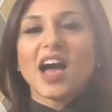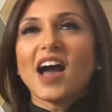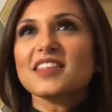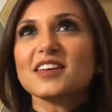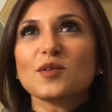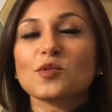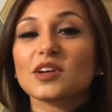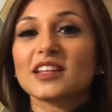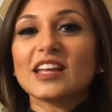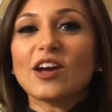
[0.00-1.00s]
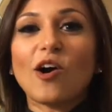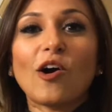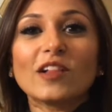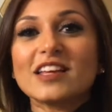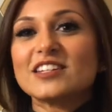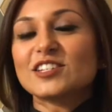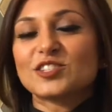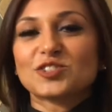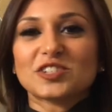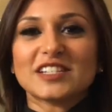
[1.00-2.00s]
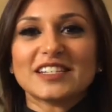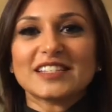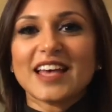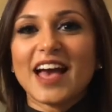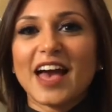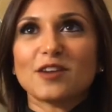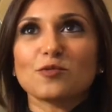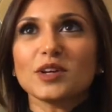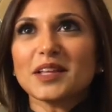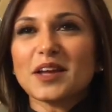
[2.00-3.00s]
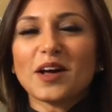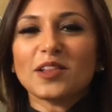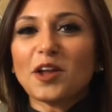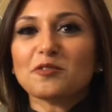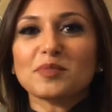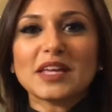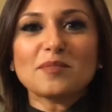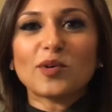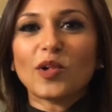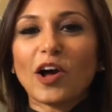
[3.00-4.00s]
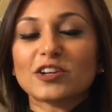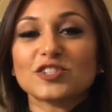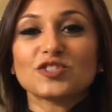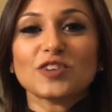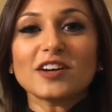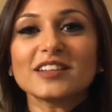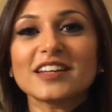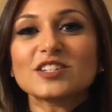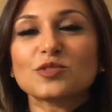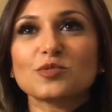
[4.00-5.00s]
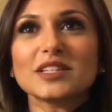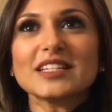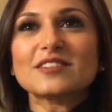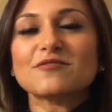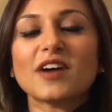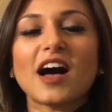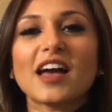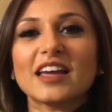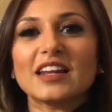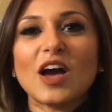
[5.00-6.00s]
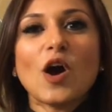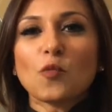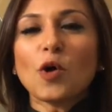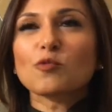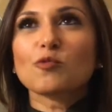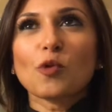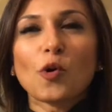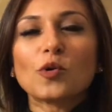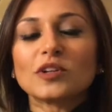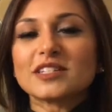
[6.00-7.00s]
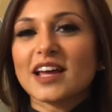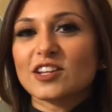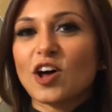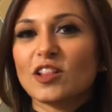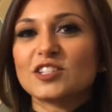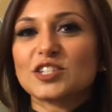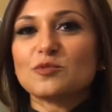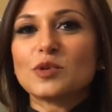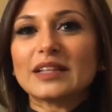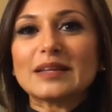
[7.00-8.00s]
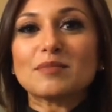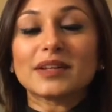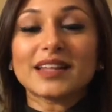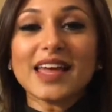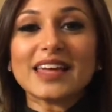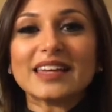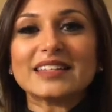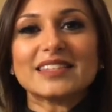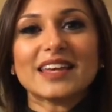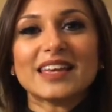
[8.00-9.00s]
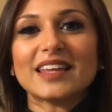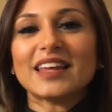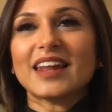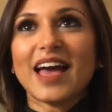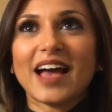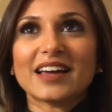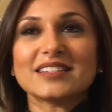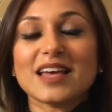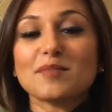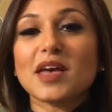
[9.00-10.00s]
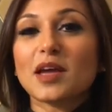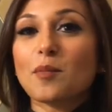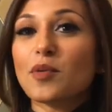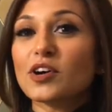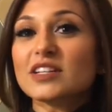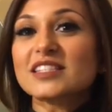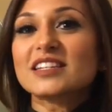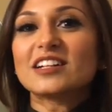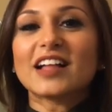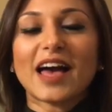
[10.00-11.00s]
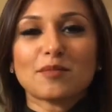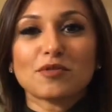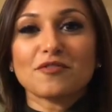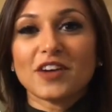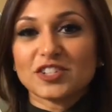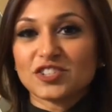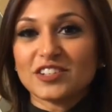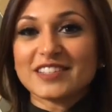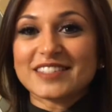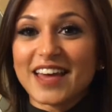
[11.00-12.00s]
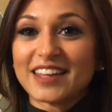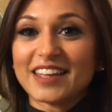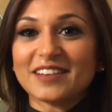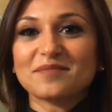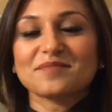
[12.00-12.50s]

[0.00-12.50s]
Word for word: I think really all industries and really a lot of people are struggling to really define what role technology really plays in an academic, personal, and professional setting.